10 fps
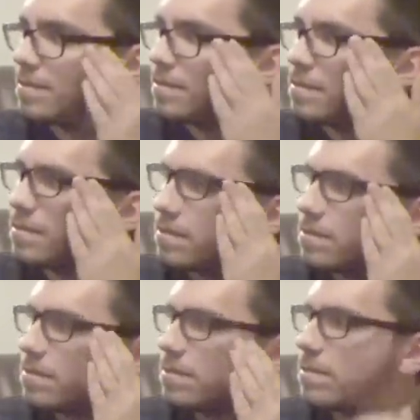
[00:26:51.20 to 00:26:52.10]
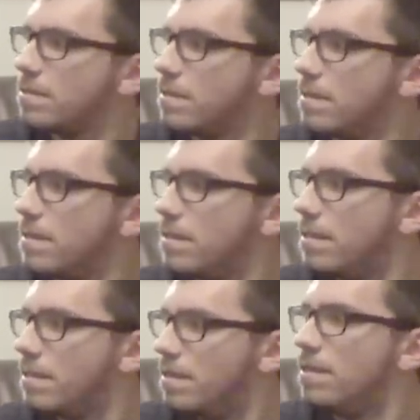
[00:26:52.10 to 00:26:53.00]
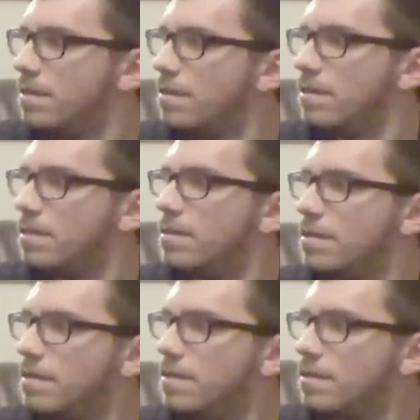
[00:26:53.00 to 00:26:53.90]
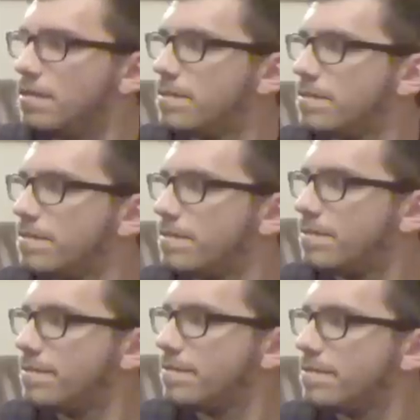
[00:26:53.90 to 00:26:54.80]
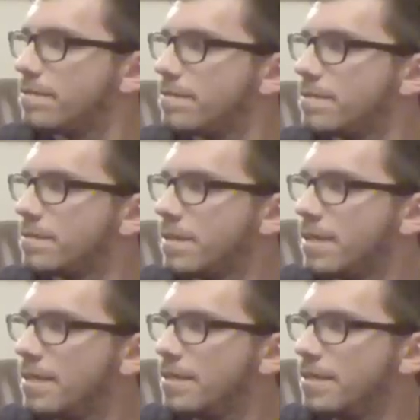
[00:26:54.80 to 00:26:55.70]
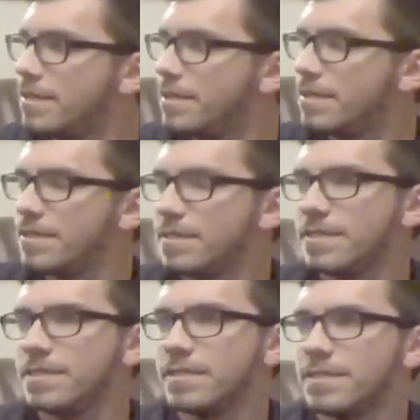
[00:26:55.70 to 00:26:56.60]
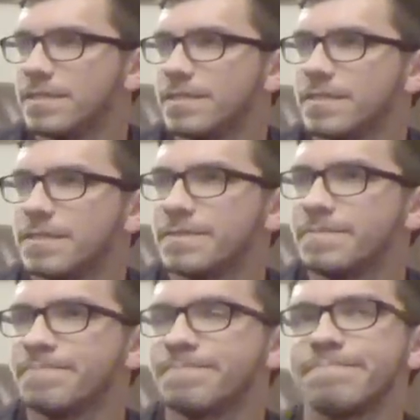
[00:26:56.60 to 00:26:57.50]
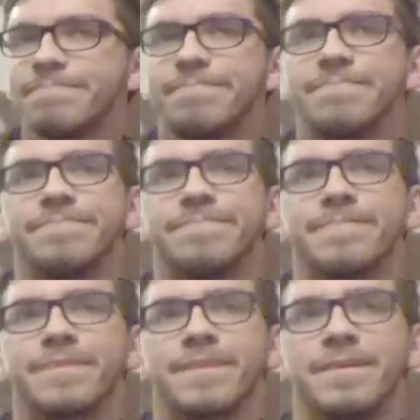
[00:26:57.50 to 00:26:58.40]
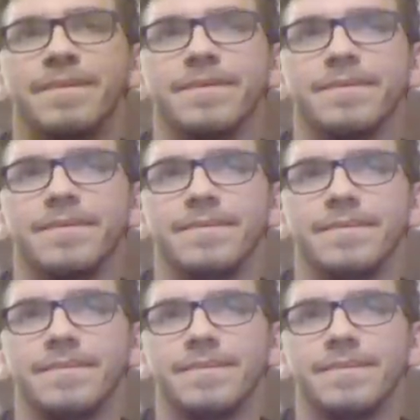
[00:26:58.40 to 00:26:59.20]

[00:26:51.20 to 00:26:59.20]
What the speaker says: (silent)